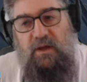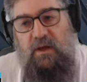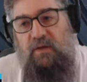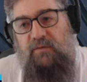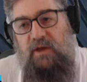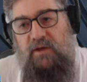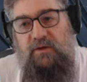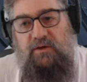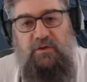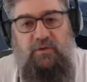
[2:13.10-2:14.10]
and then
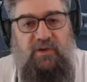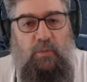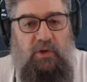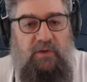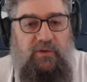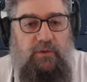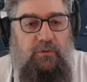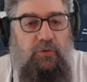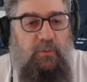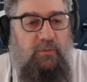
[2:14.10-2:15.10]
using whatever your
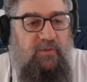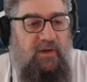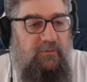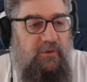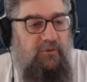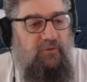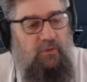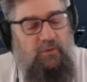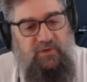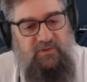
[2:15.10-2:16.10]
normal favourite
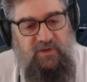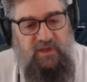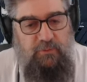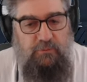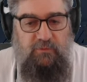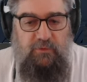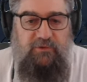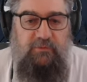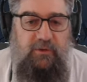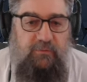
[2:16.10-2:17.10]
control is to get your
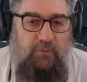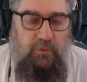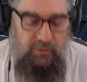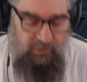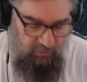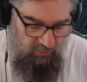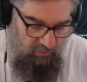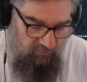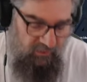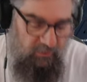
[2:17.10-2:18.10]
reverser into forward.
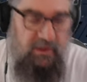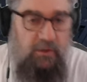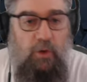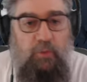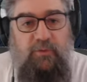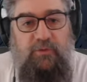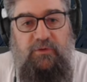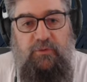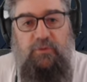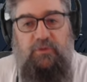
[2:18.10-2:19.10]
That'll let you open the
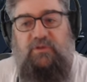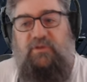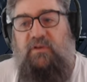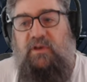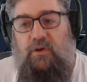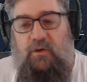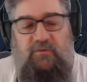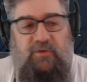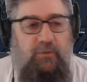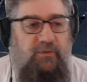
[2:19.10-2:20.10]
doors. Now
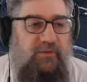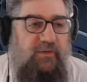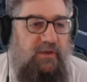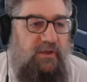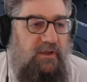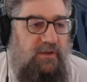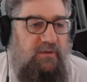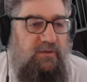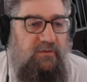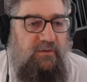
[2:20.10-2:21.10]
I've used the, uh,
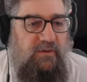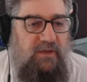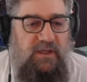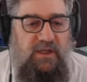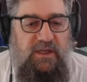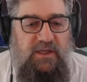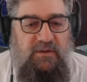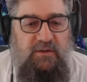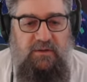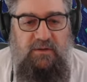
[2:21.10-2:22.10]
the key,
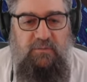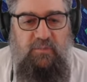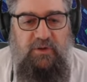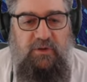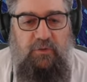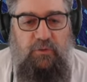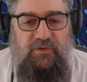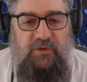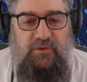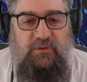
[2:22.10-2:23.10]
but you can
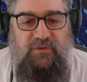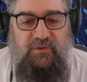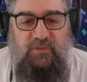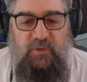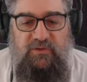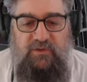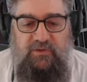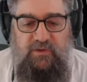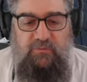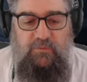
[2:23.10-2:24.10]
also use the
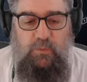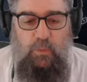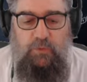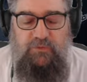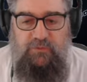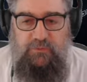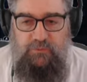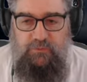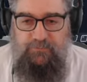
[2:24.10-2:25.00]
switches if you want to.